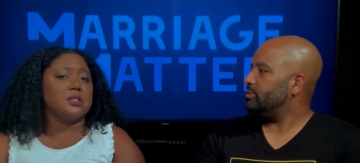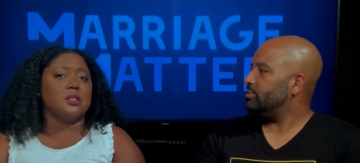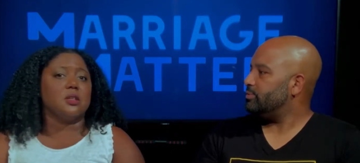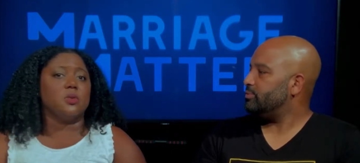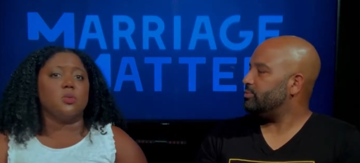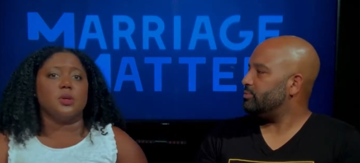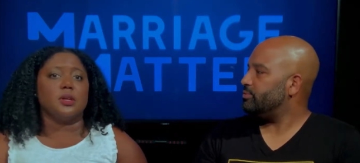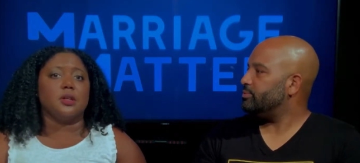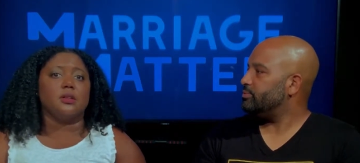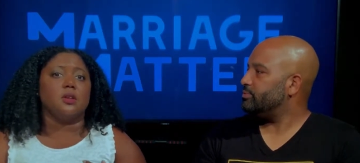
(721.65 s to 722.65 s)
Speaker 1: dealing
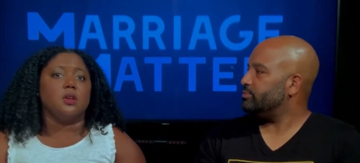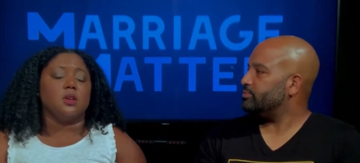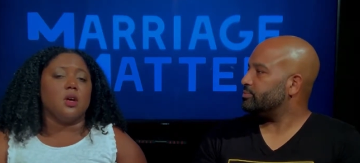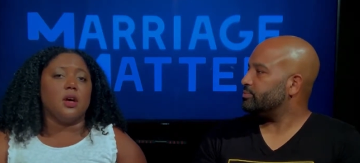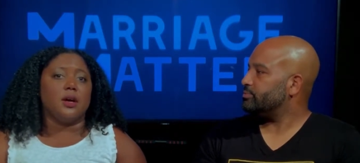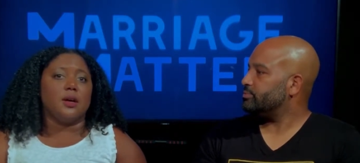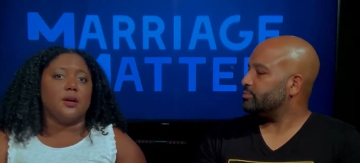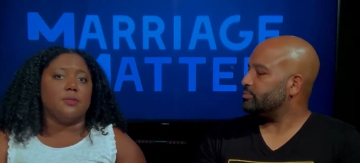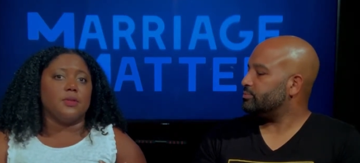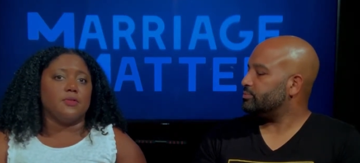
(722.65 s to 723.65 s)
with
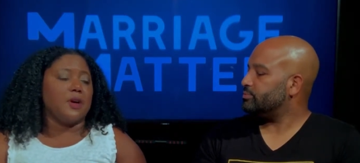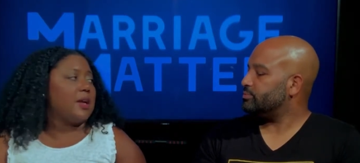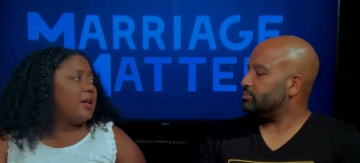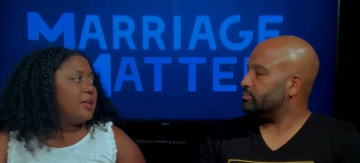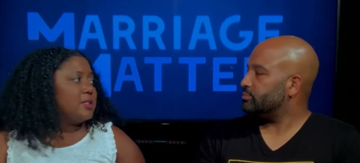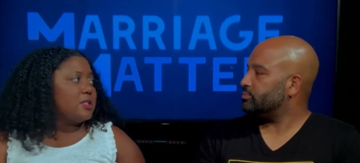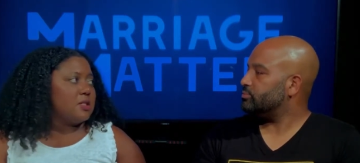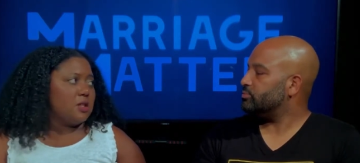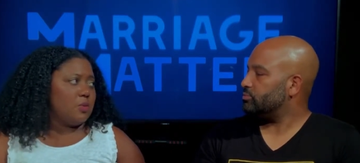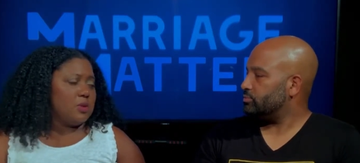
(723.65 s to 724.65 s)
uh, the finances,
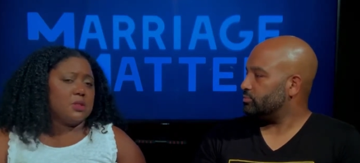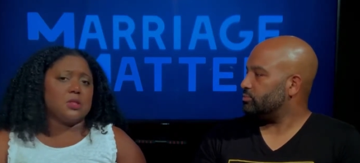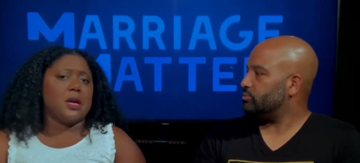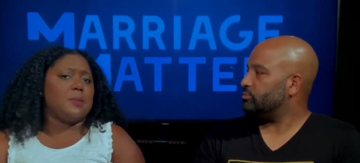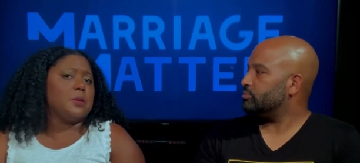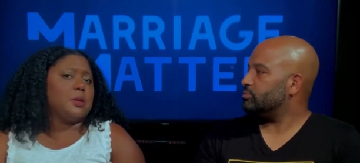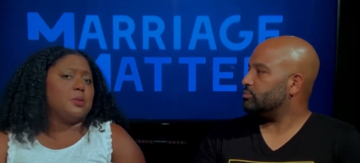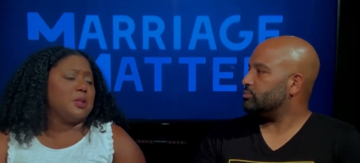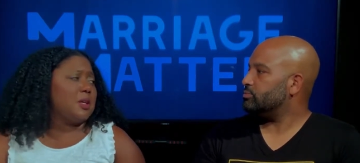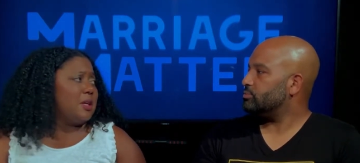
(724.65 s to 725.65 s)
dealing with the job, dealing
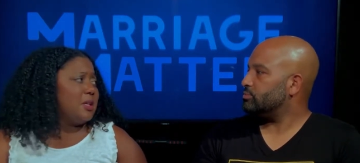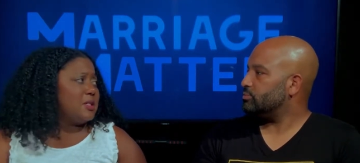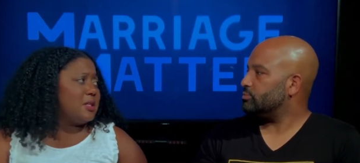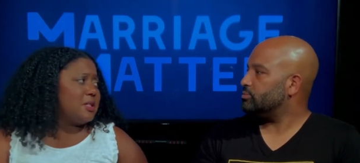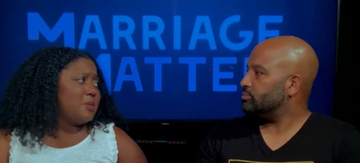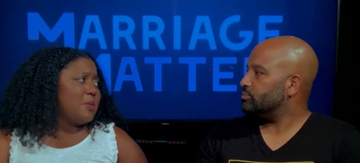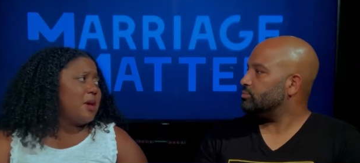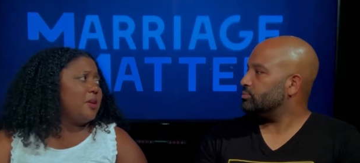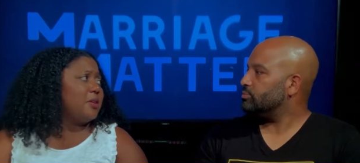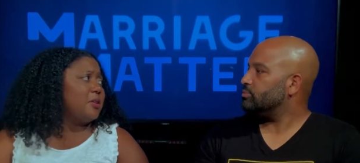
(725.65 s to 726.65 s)
with the kids. It doesn't
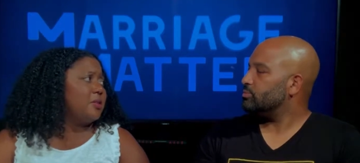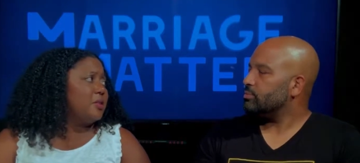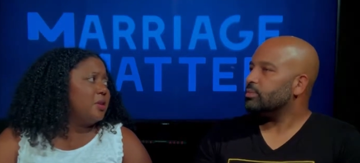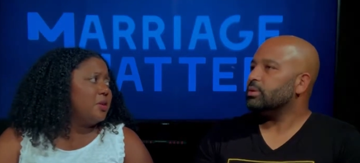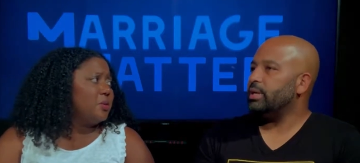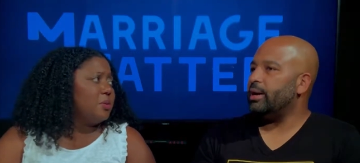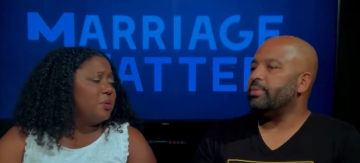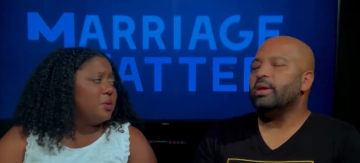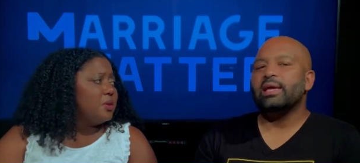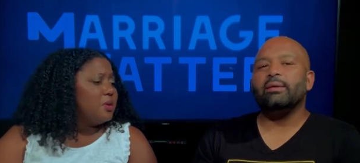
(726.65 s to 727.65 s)
matter, you know. Yeah,
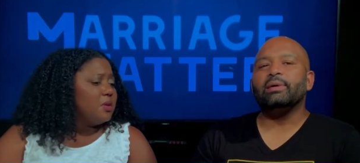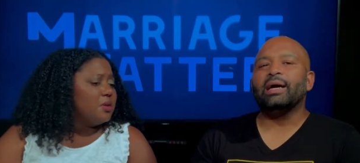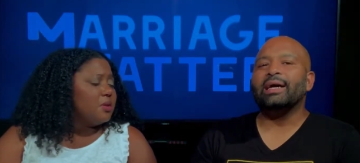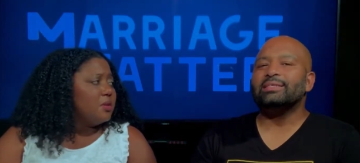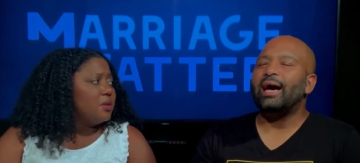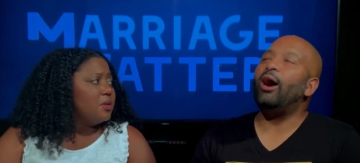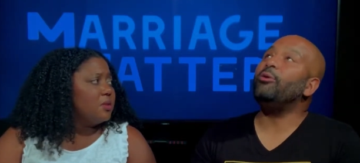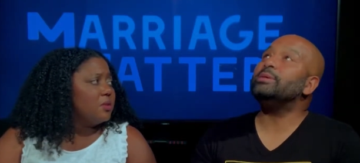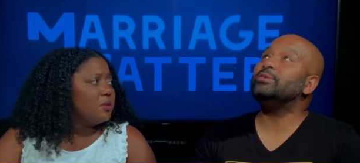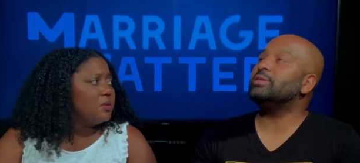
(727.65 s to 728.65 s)
Speaker 2: and I'm, i guess I
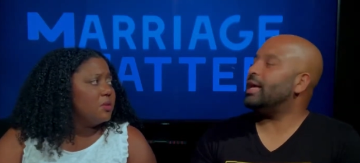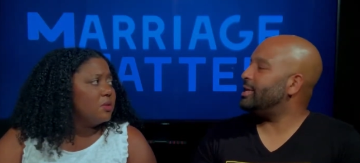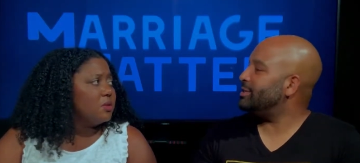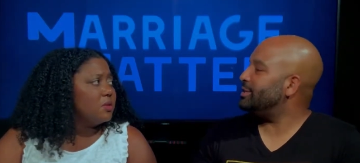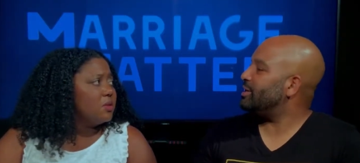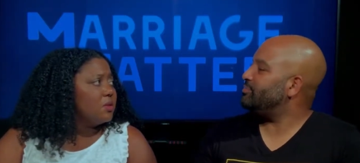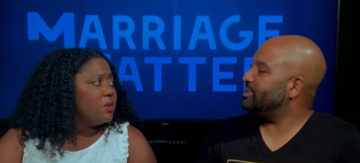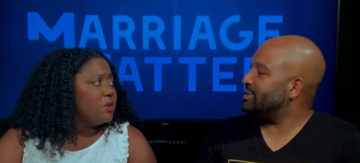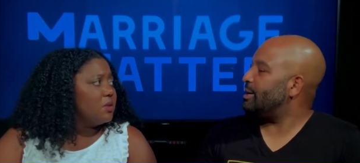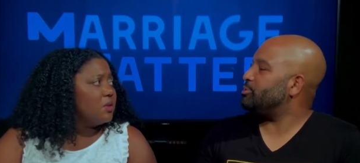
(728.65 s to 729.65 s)
always do. I need to think of
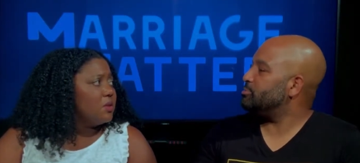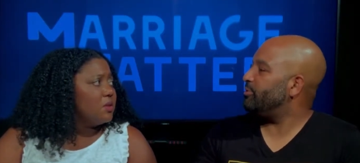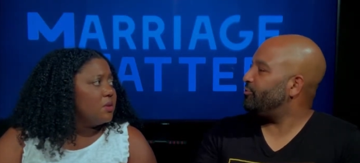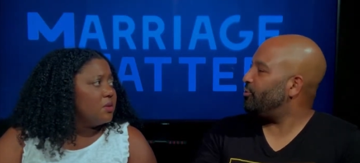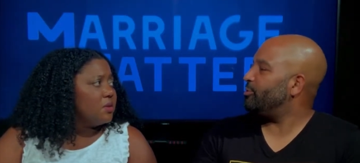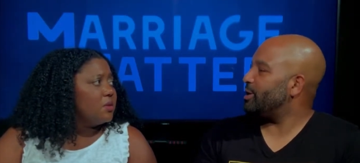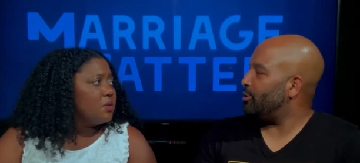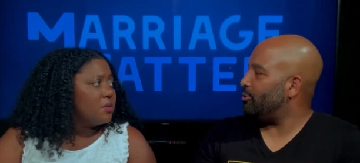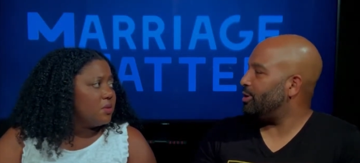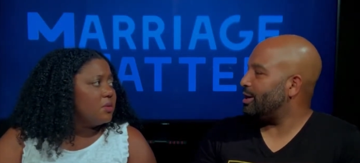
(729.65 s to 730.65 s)
examples before we
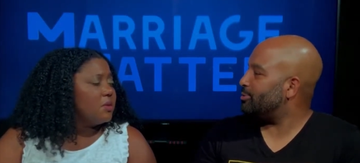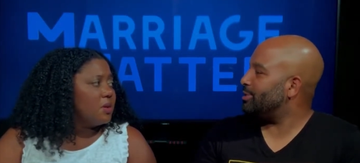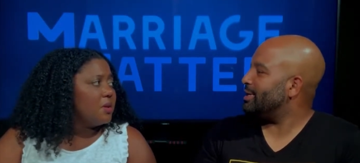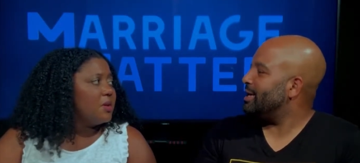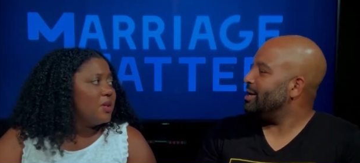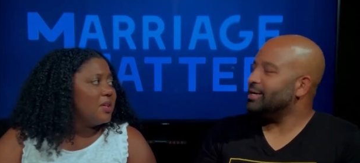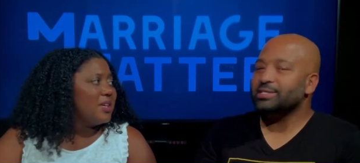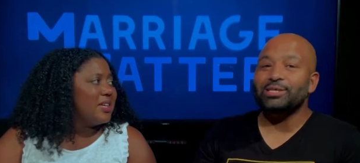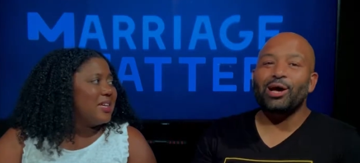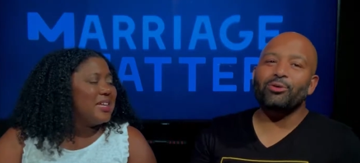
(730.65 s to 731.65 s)
go on. I don't like because
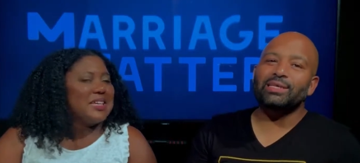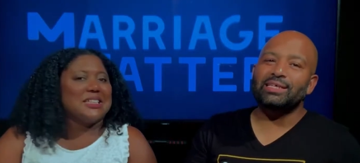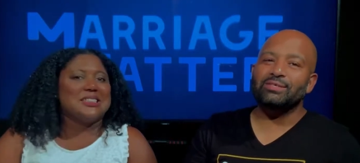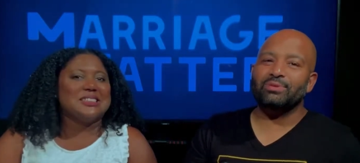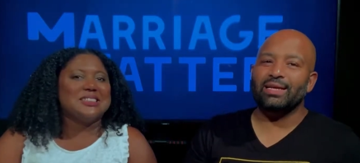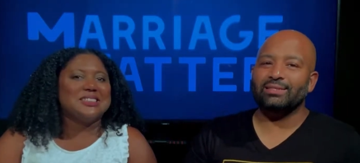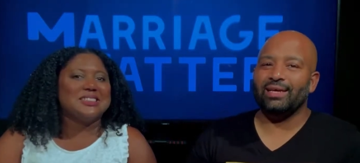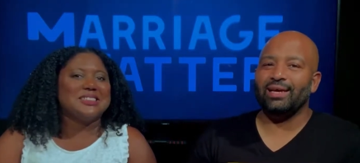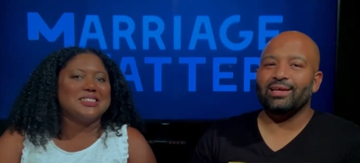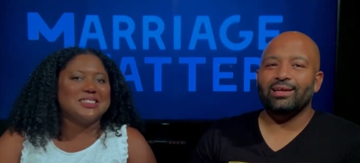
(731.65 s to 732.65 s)
she always says when I
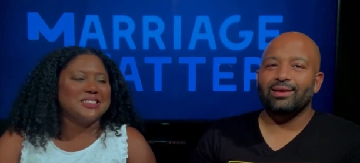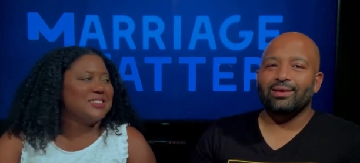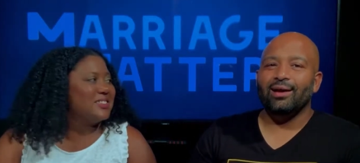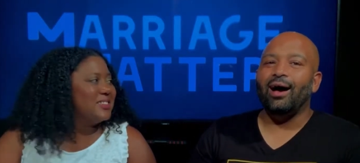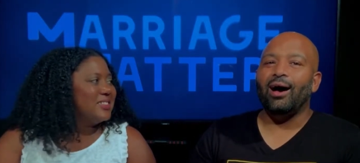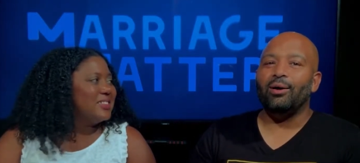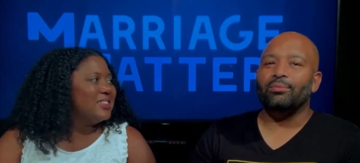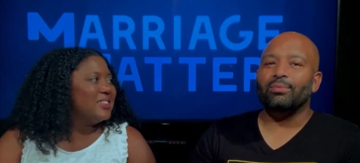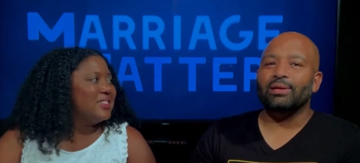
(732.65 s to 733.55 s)
say. Um,